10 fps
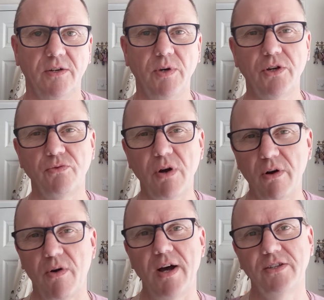We can
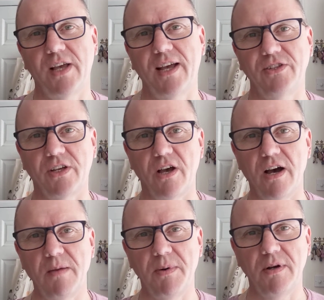roll our eyes at
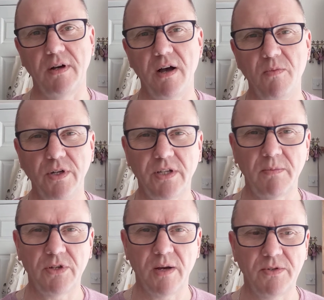Hezekiah, but aren't we
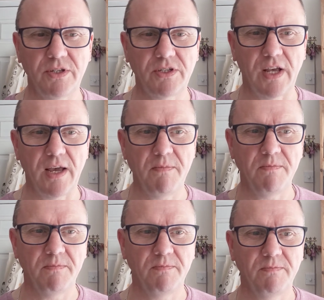sometimes the same?
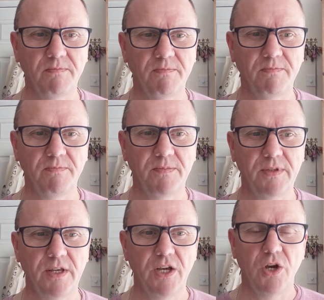
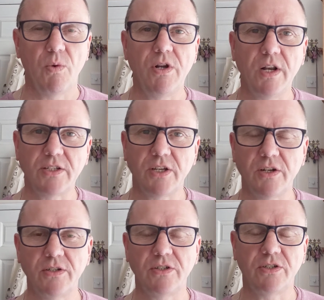When you
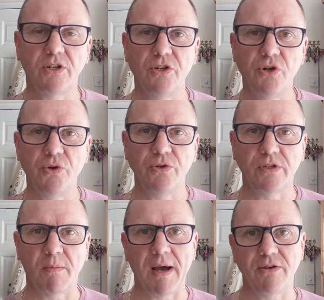listen to
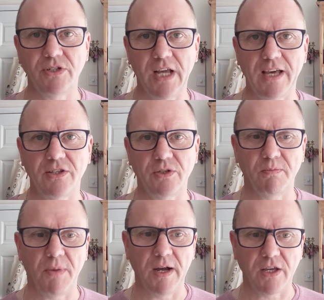news about deaths
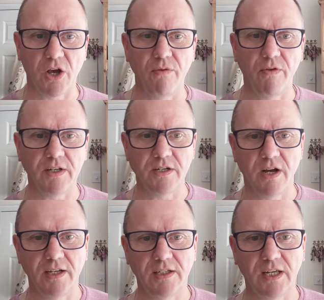by
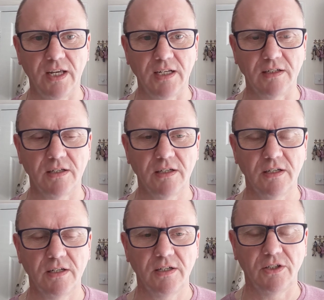COVID-19,
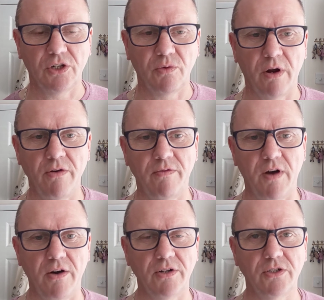the
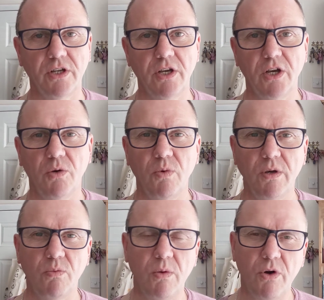coronavirus,
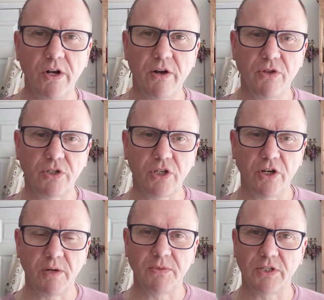we want to know the
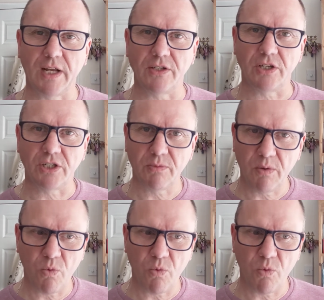circumstances, and we